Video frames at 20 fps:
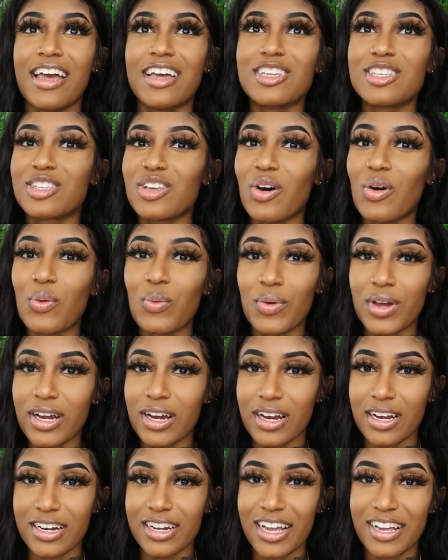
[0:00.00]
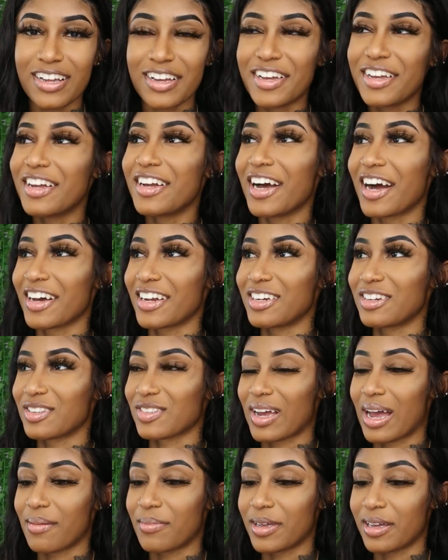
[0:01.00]
it's so weird. How can I
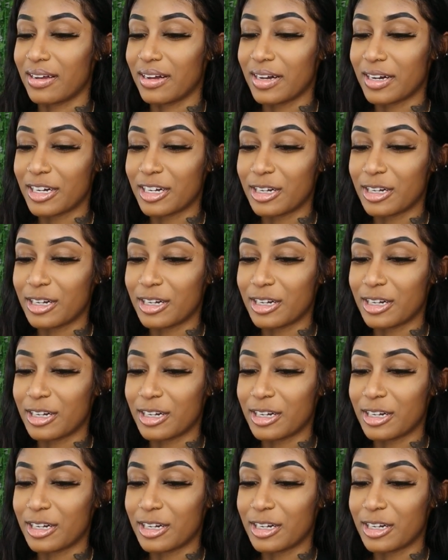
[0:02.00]
describe it?